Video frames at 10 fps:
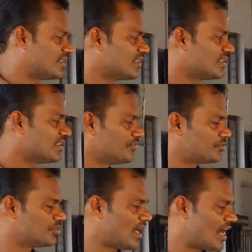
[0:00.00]
value of
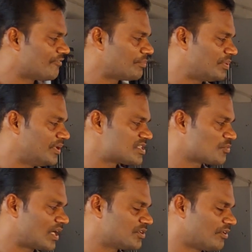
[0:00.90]

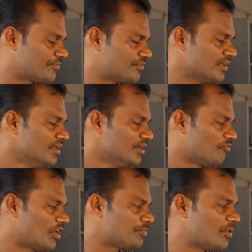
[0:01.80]
5.5 to
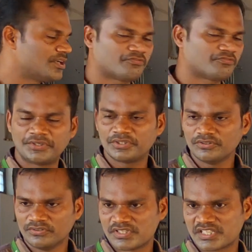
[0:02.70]
7.5. the
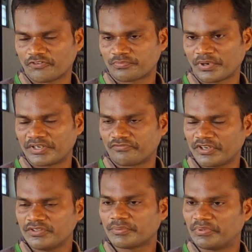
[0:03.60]
pH value should be
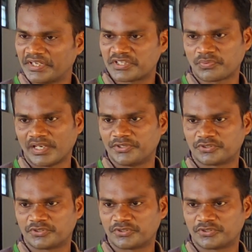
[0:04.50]
maintained.